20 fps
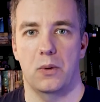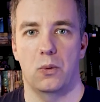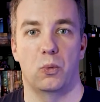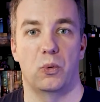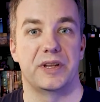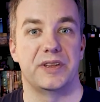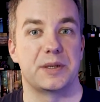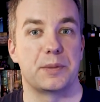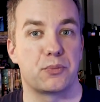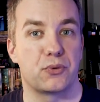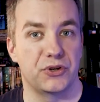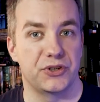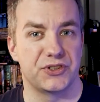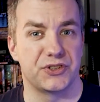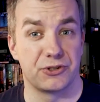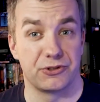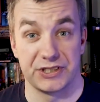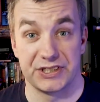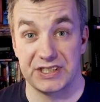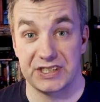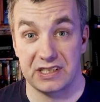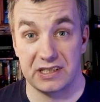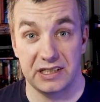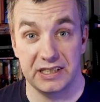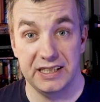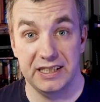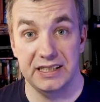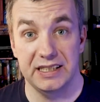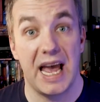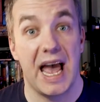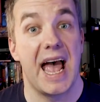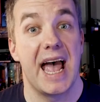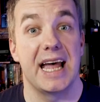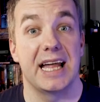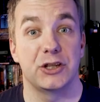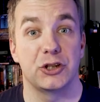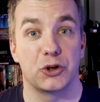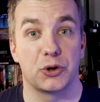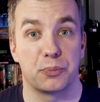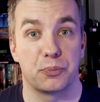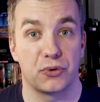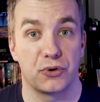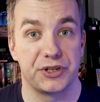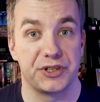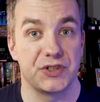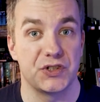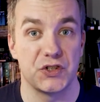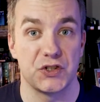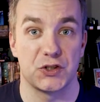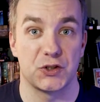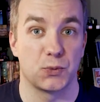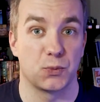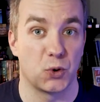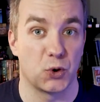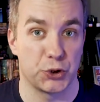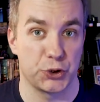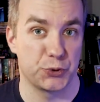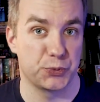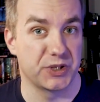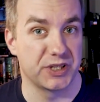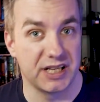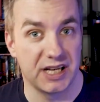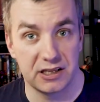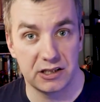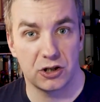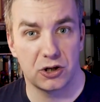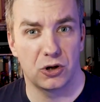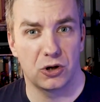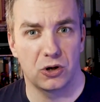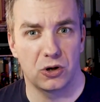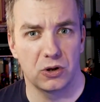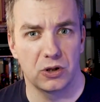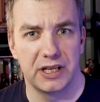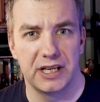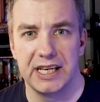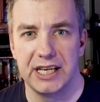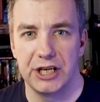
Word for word: When the printer is clean and your print is washed with alcohol,